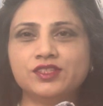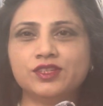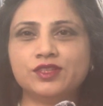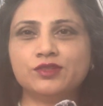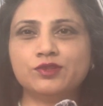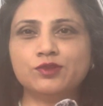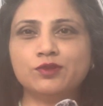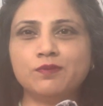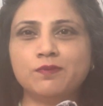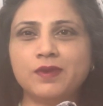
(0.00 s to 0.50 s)

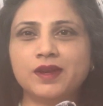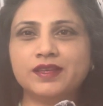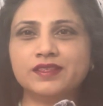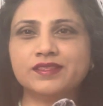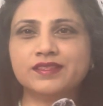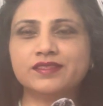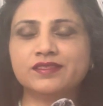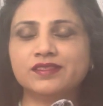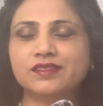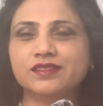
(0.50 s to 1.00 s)
into my
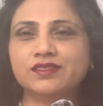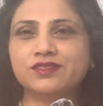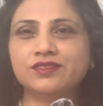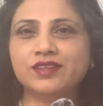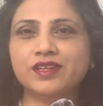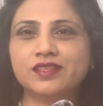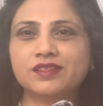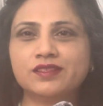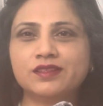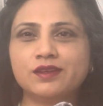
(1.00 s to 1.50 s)

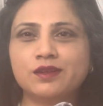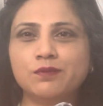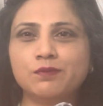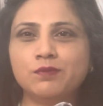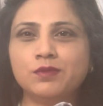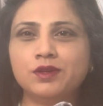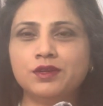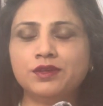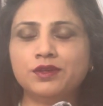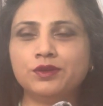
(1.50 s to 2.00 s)
dress
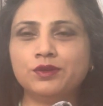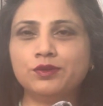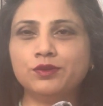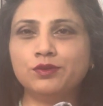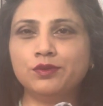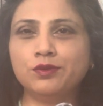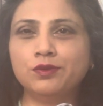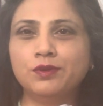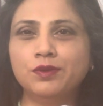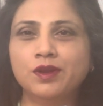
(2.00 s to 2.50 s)
number
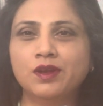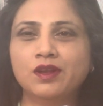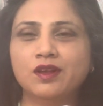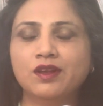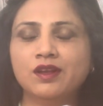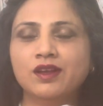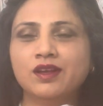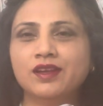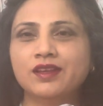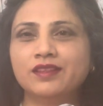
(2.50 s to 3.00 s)
2
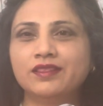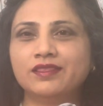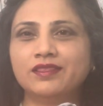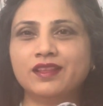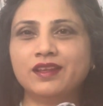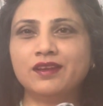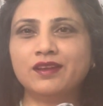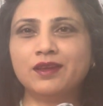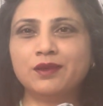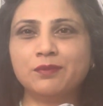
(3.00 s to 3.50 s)

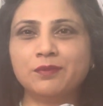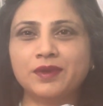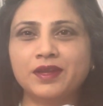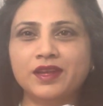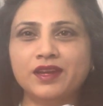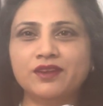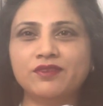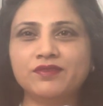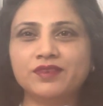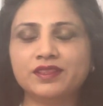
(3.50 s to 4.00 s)
that I
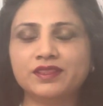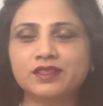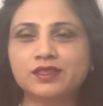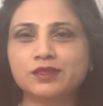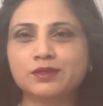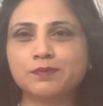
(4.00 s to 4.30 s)
made with this